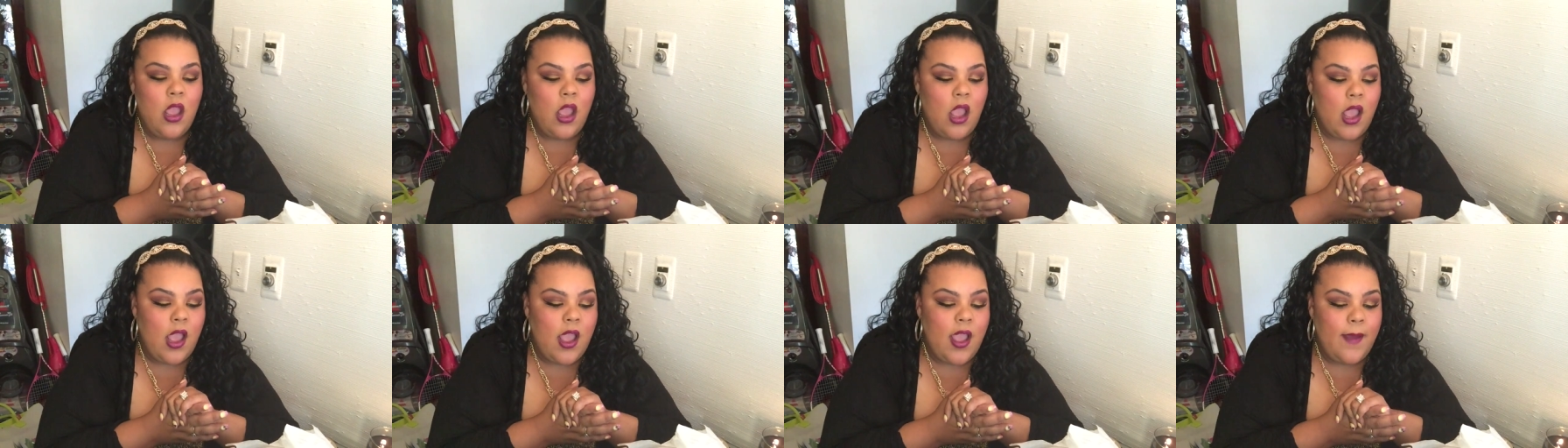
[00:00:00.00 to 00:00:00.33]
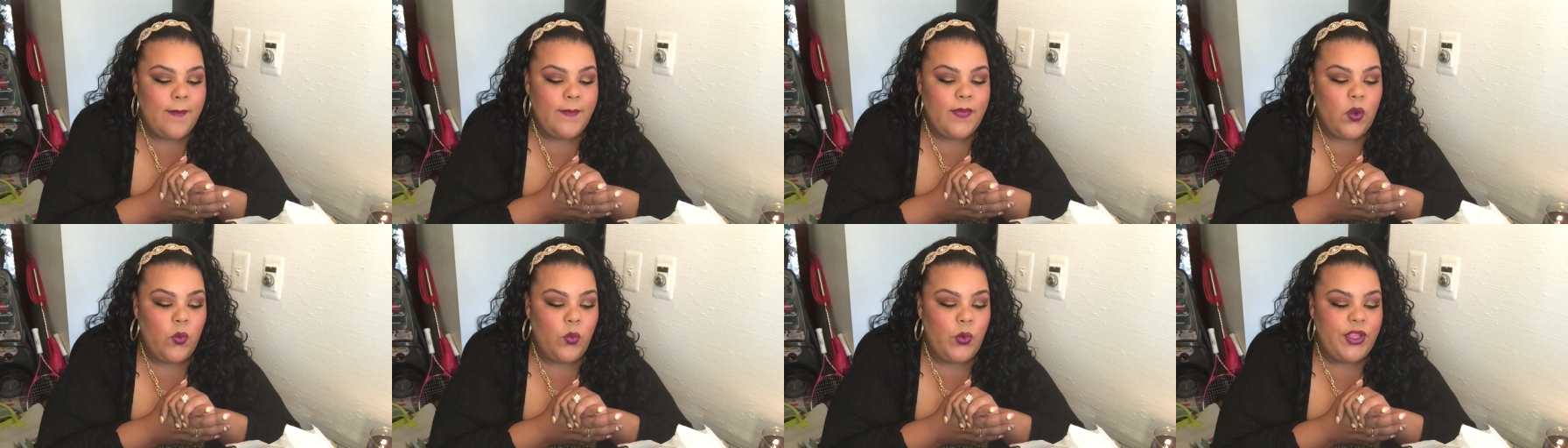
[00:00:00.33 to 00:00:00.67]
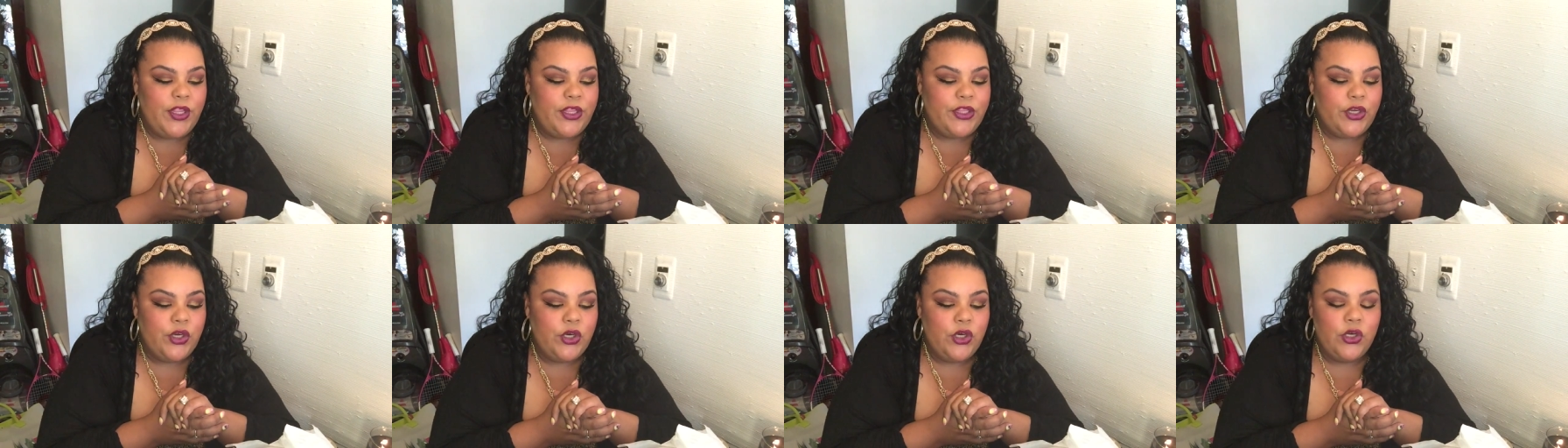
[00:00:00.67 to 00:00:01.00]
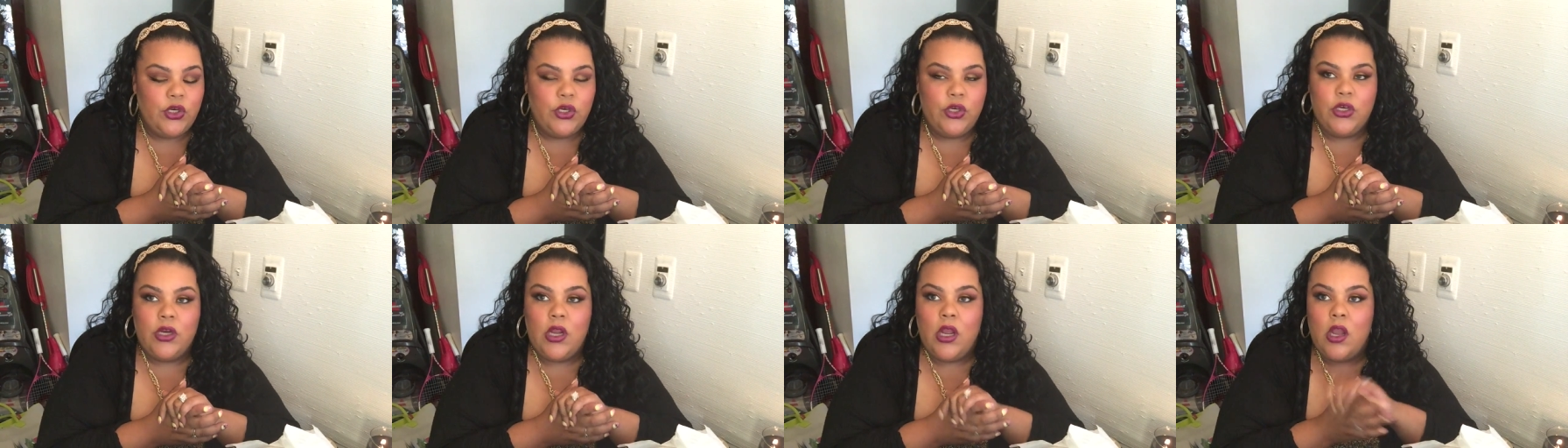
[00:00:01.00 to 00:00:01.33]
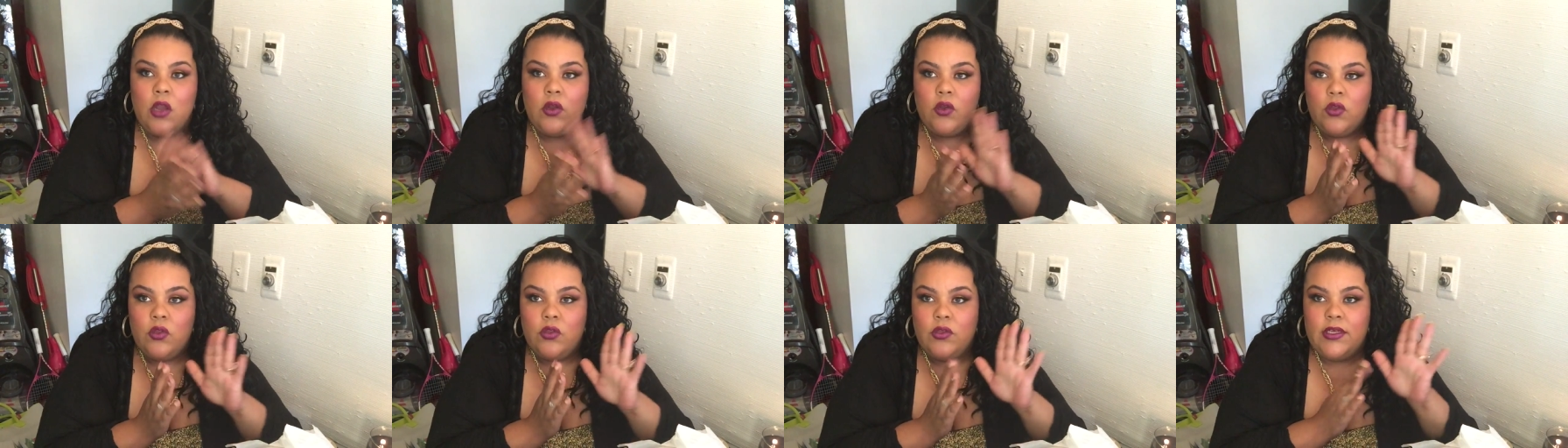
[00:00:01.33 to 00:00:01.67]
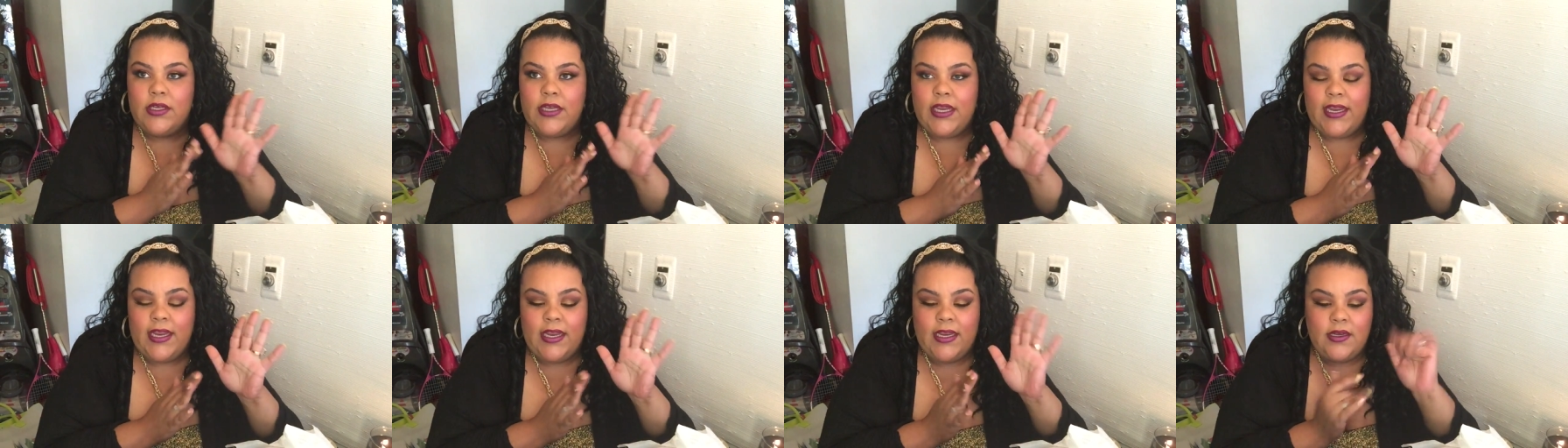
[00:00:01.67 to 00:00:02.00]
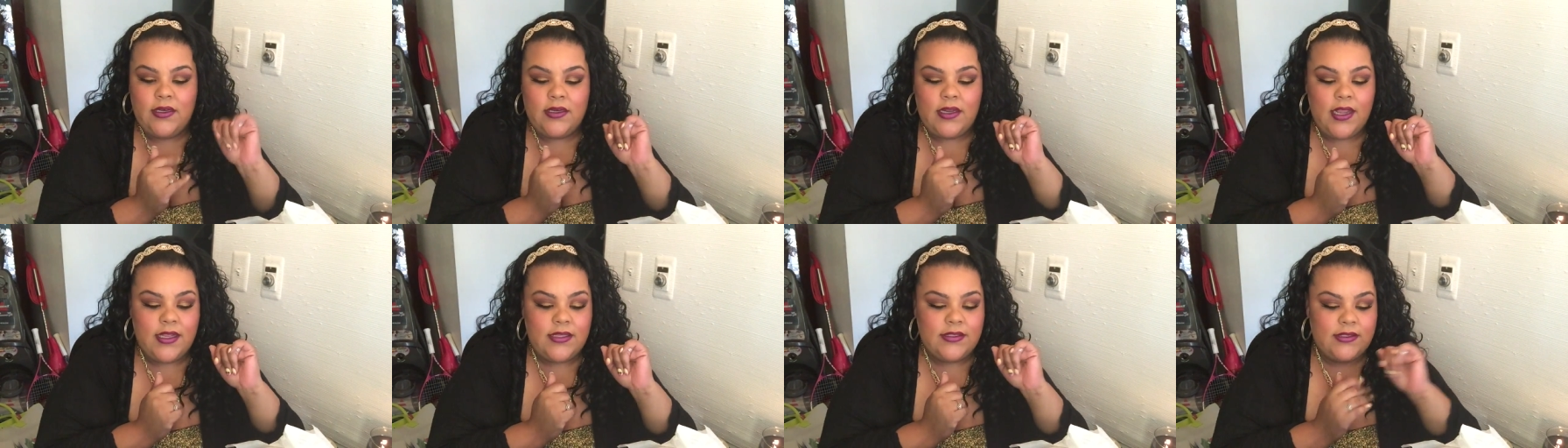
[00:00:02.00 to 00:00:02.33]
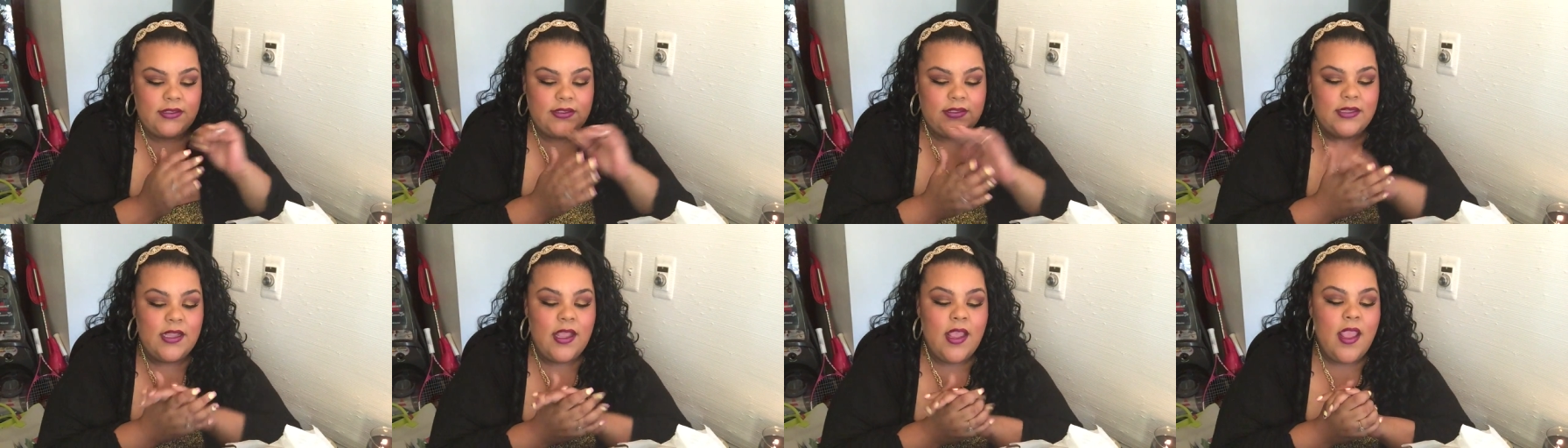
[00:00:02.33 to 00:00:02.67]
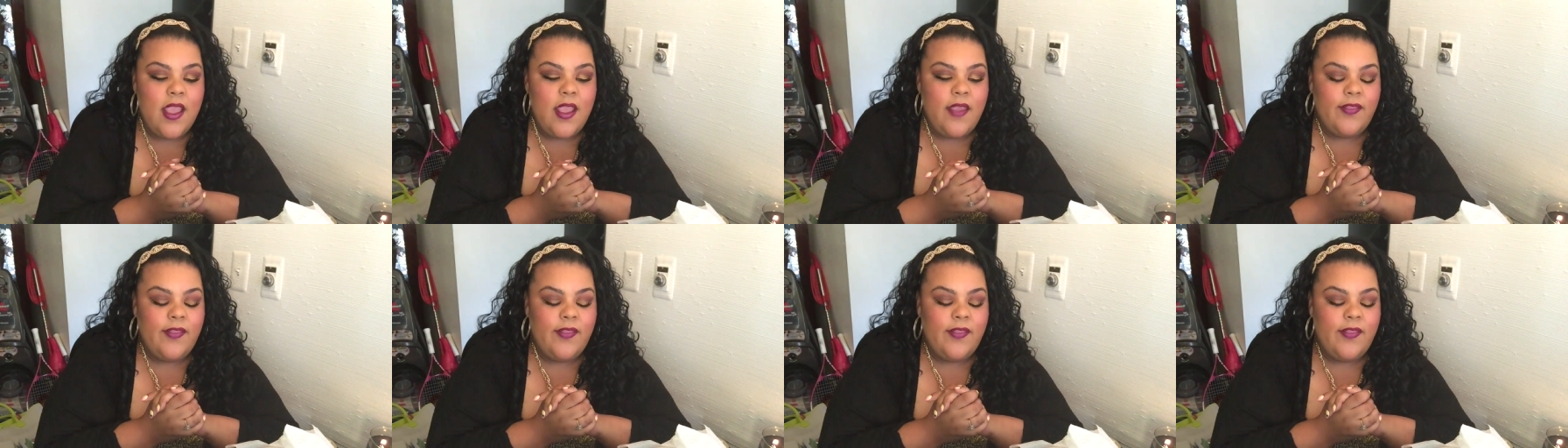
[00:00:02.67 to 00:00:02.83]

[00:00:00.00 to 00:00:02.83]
um, with her uncle and aunt and cousins.